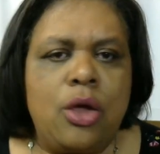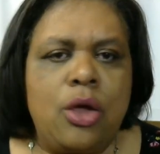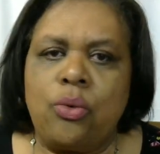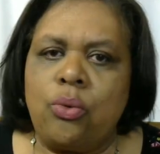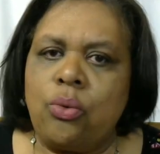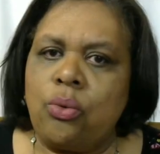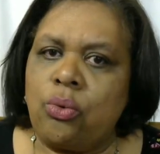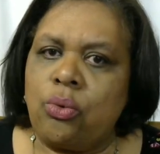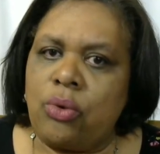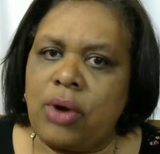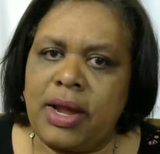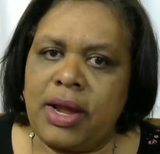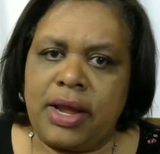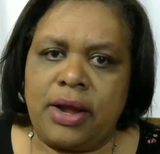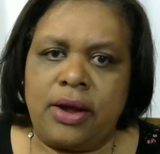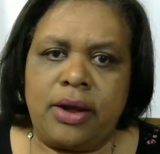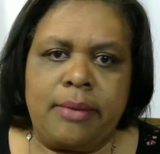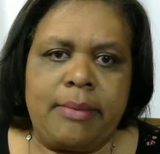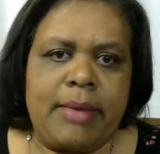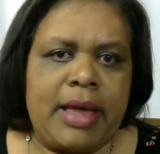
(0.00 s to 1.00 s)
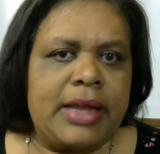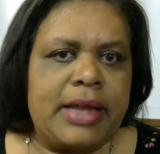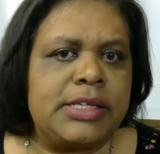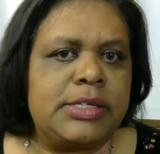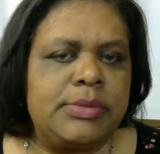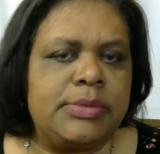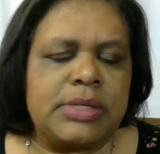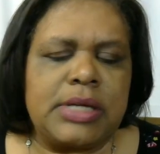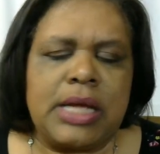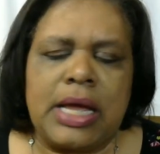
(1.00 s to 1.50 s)
right here in
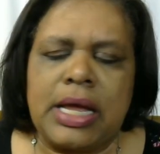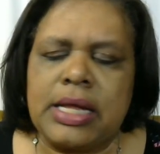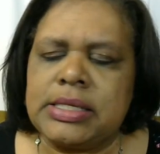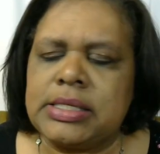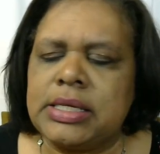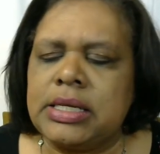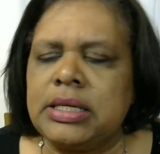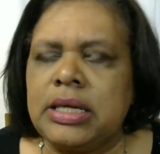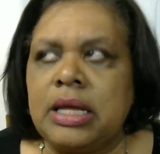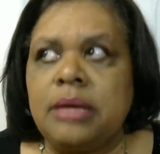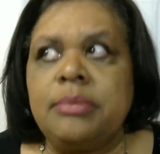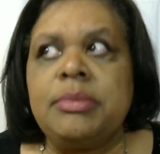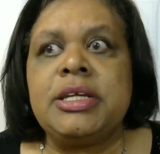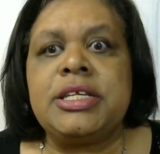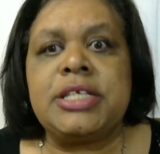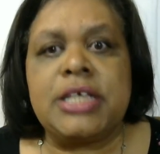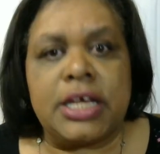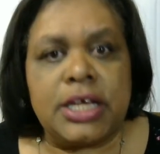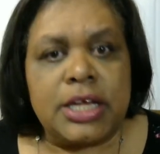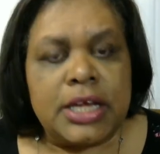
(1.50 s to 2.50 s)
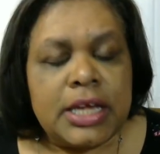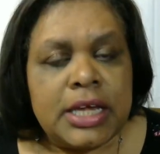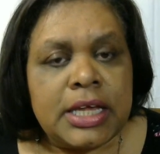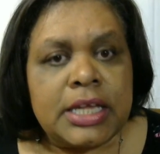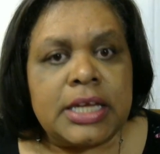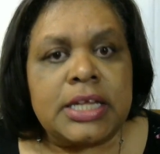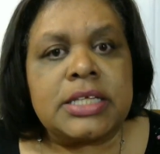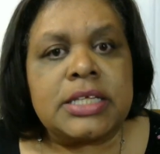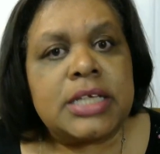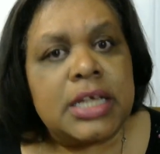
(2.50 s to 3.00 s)
Madison, Wisconsin. Let me tell you,
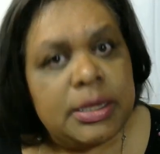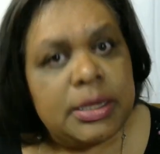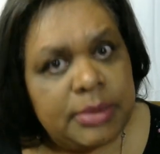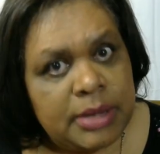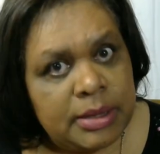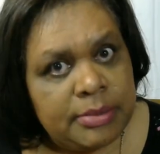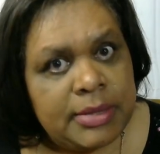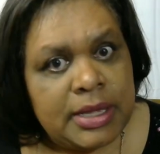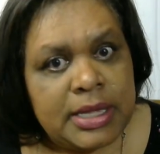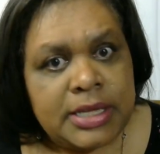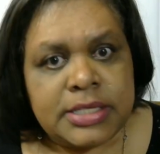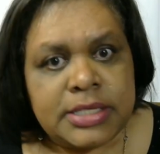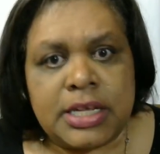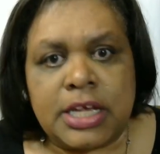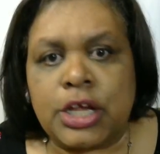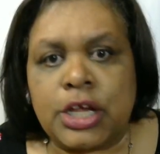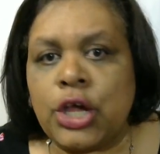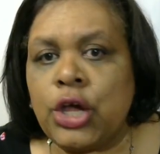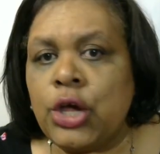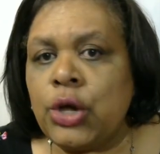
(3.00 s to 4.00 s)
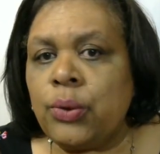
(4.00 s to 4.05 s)
it is going to be amazing.